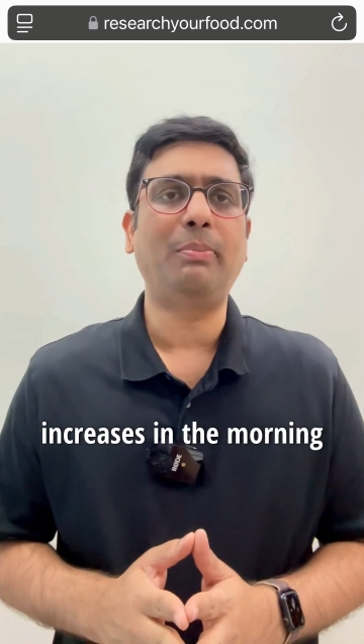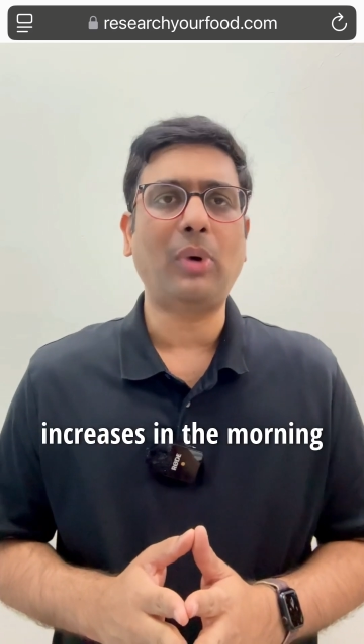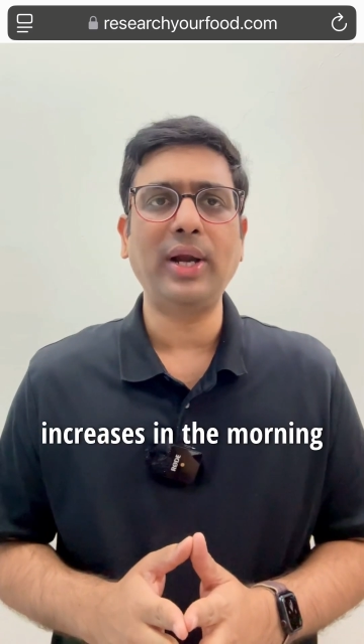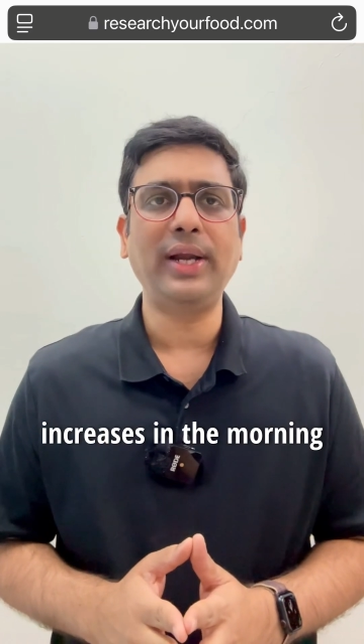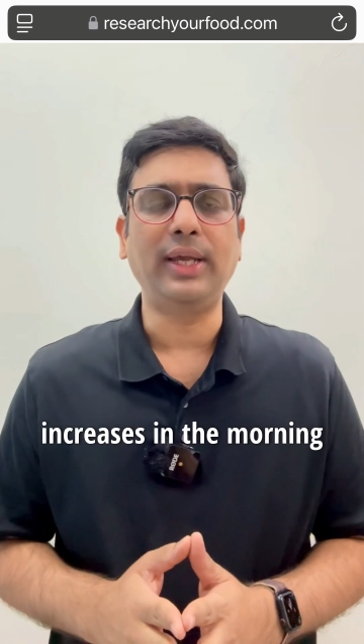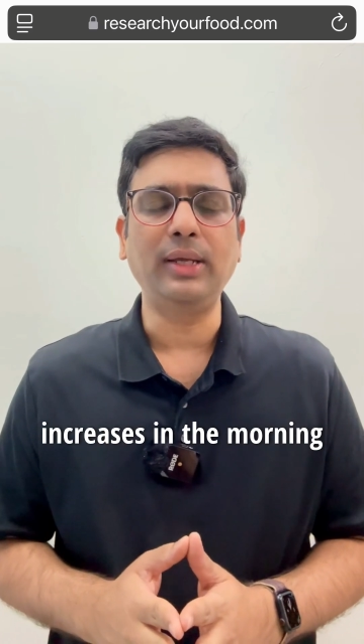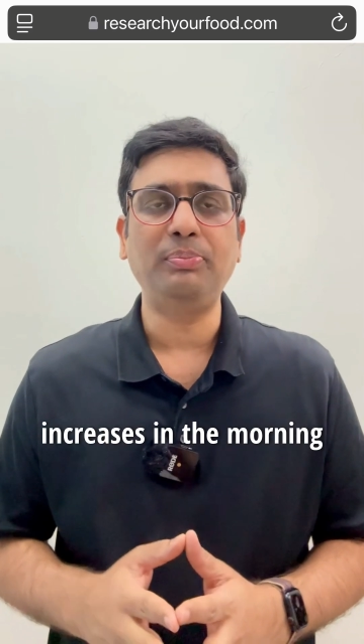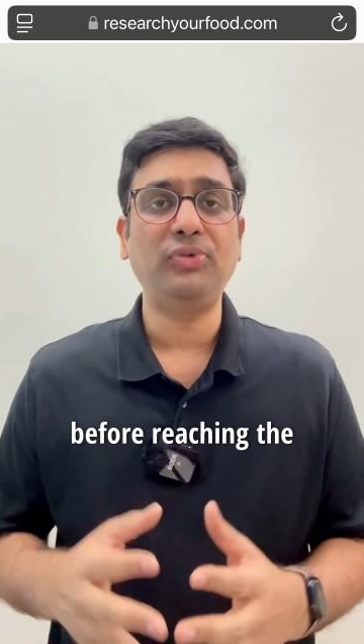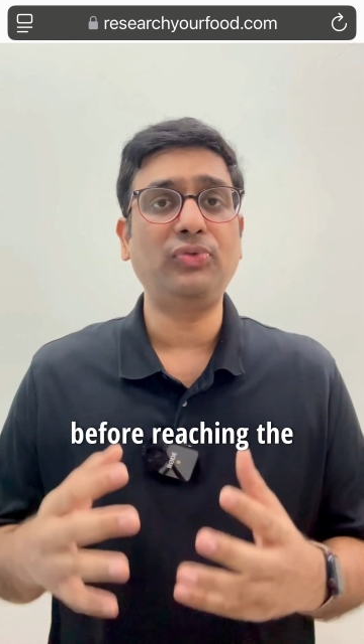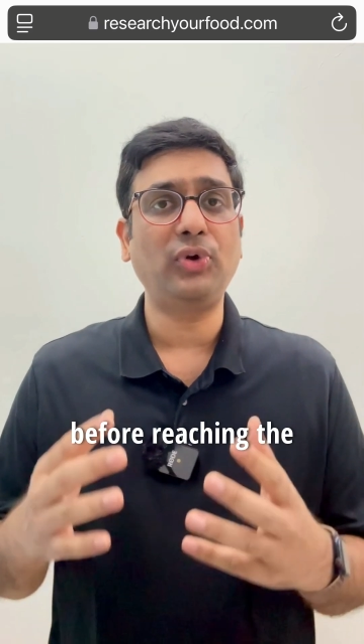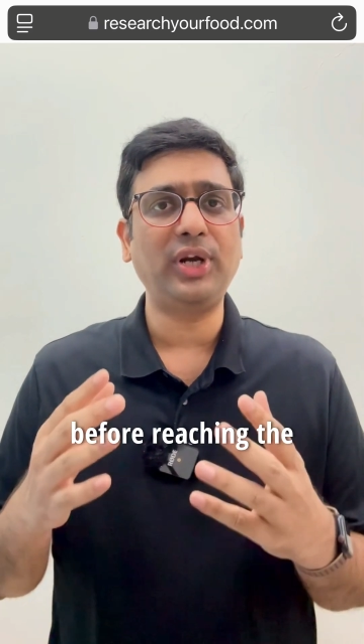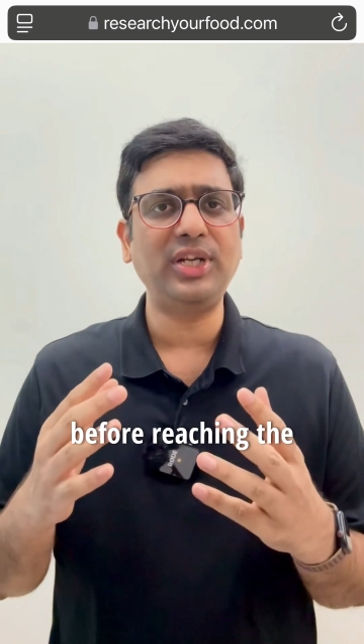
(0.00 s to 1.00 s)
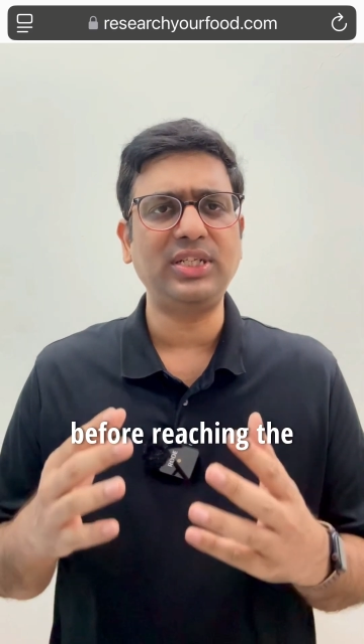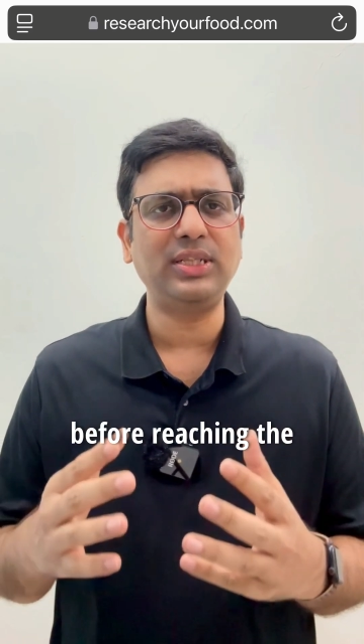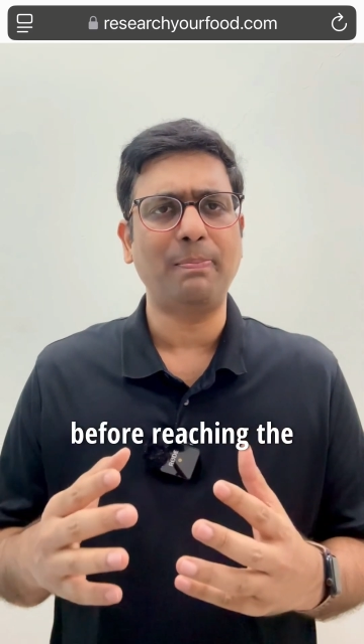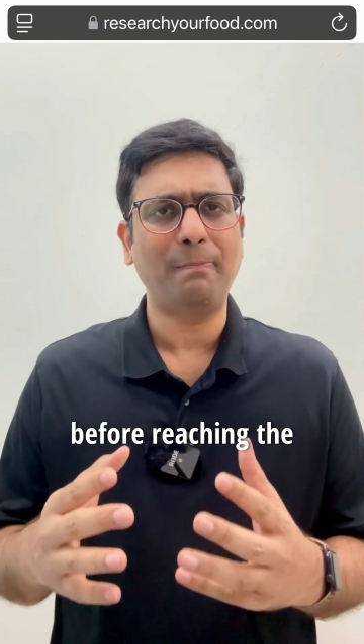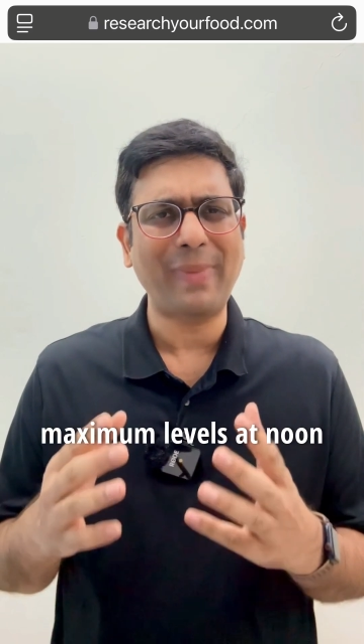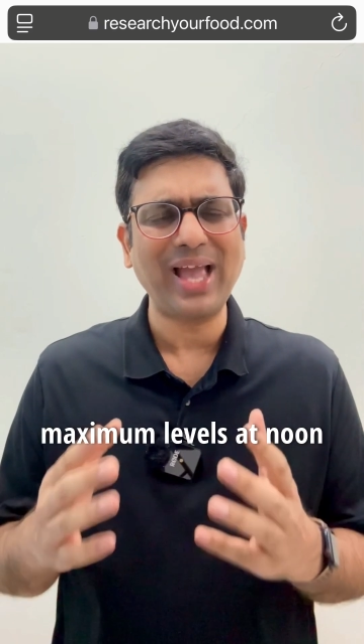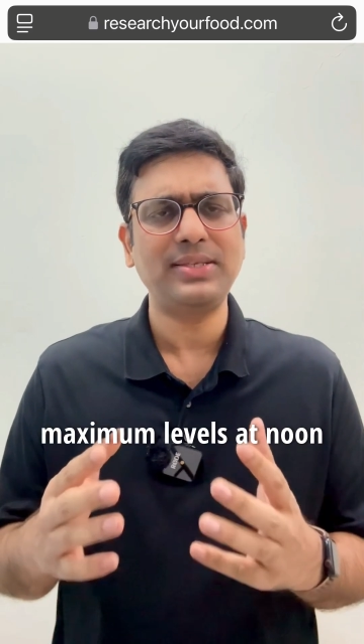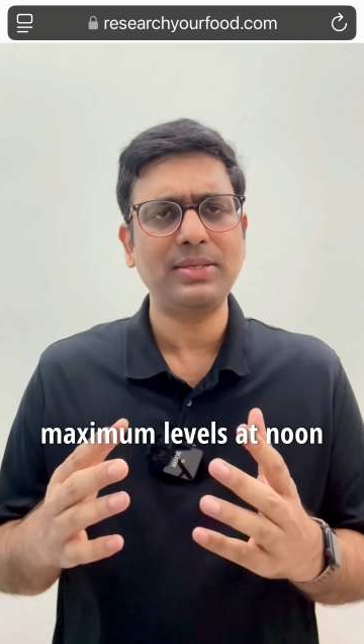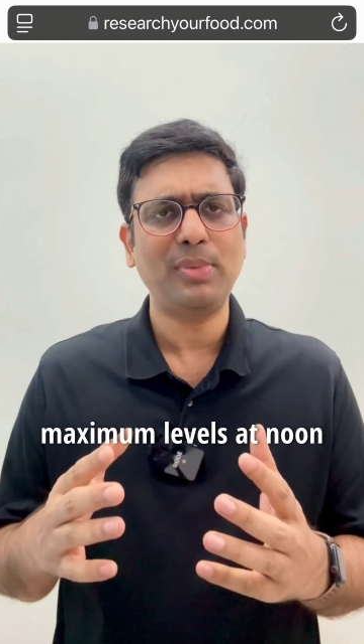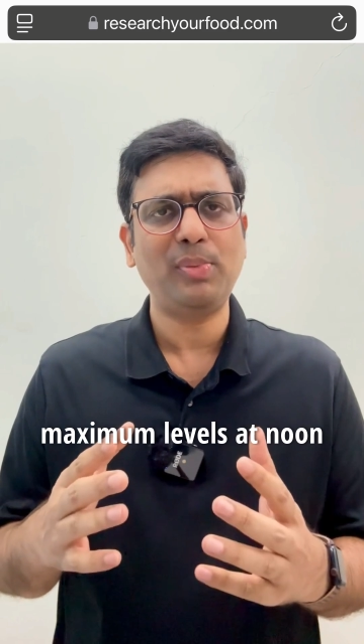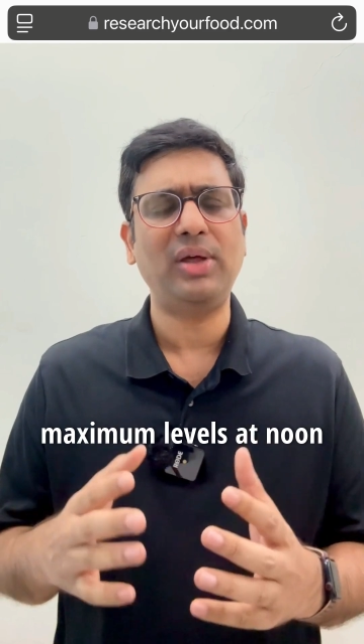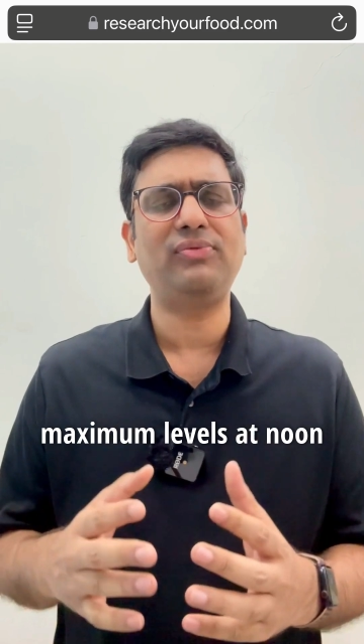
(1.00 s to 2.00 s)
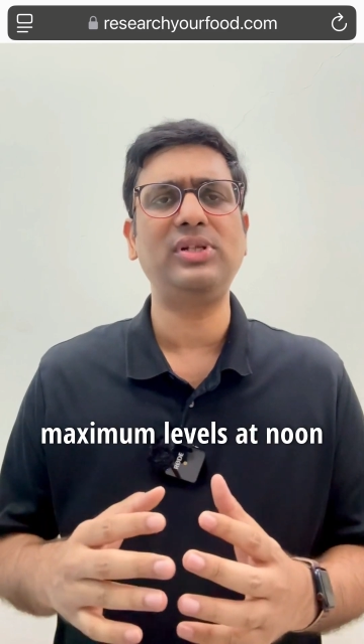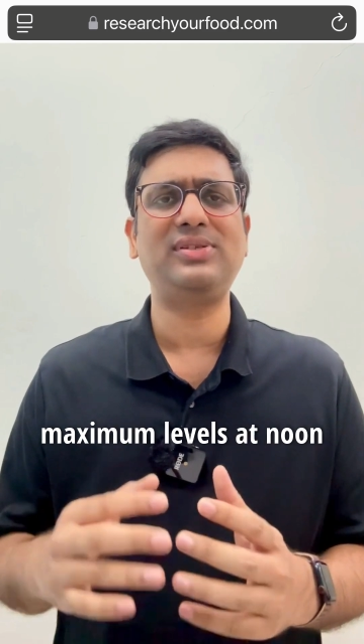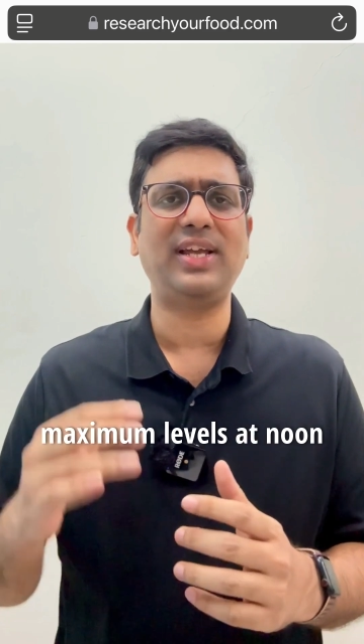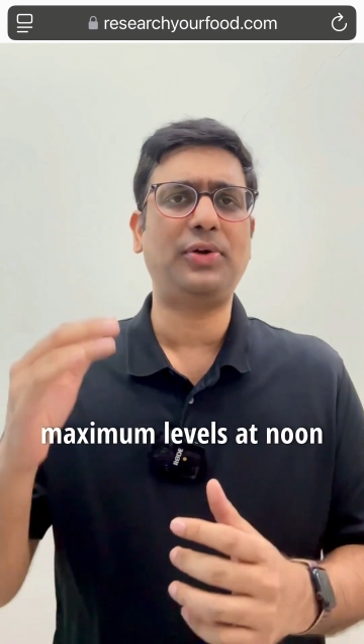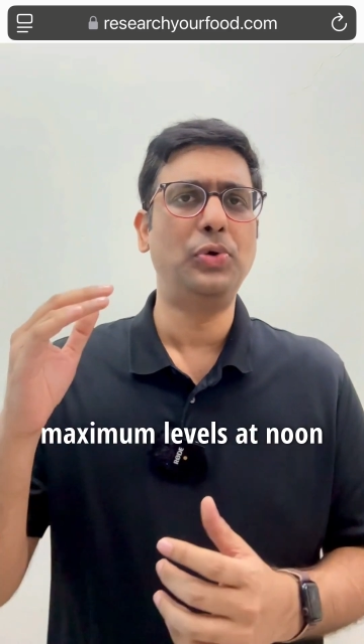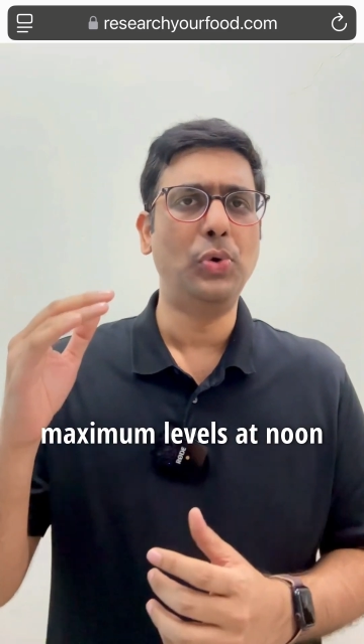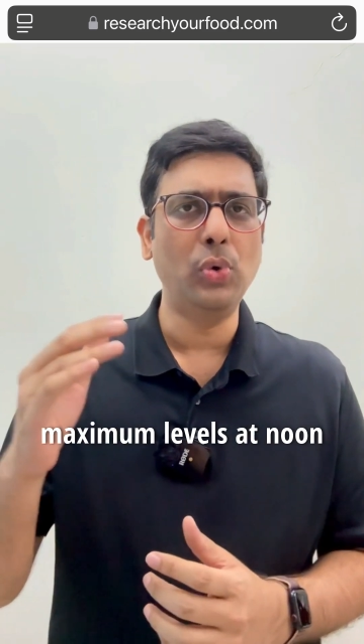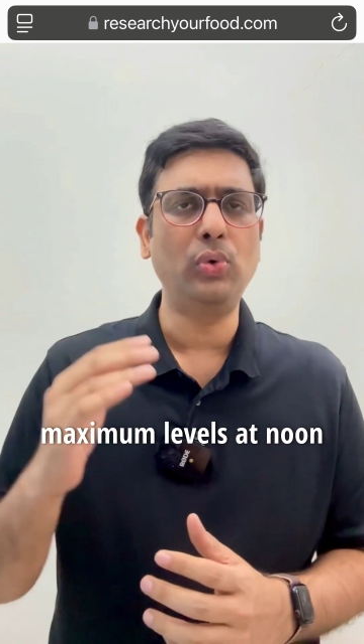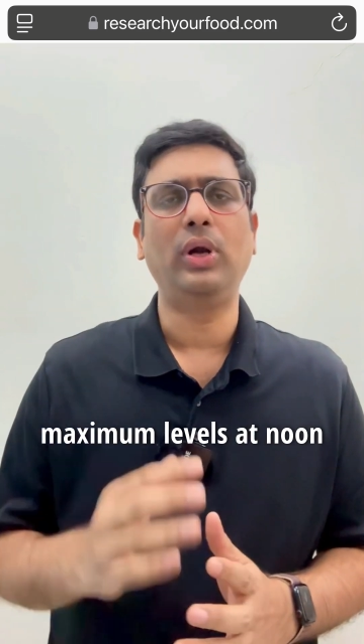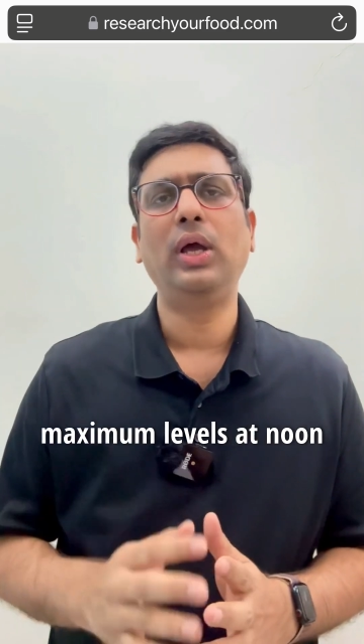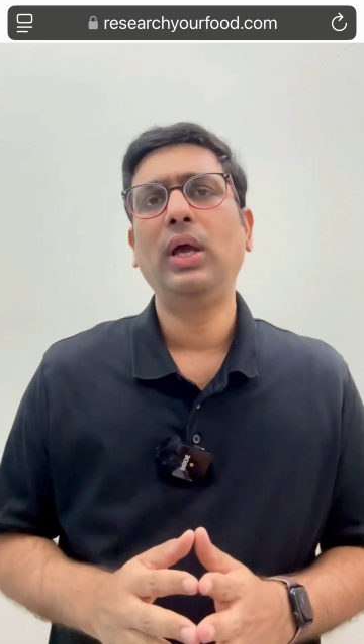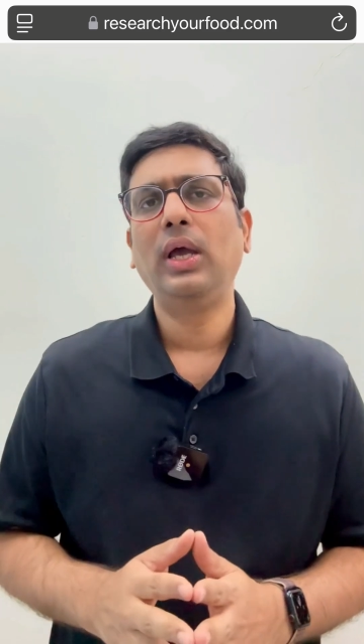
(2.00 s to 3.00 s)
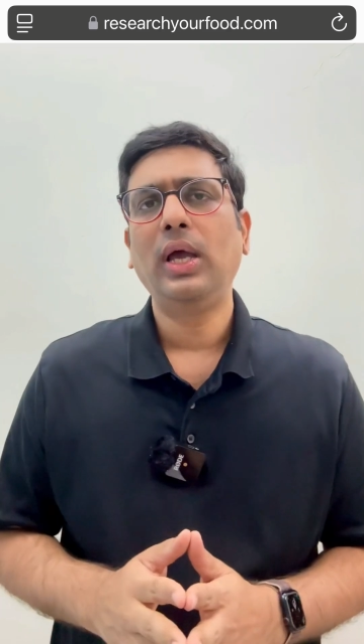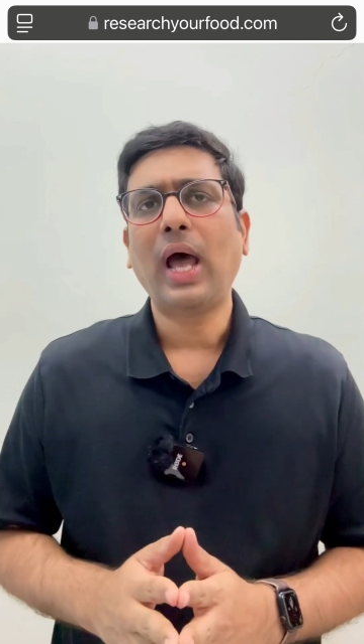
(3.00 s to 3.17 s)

the morning before reaching the maximum levels at noon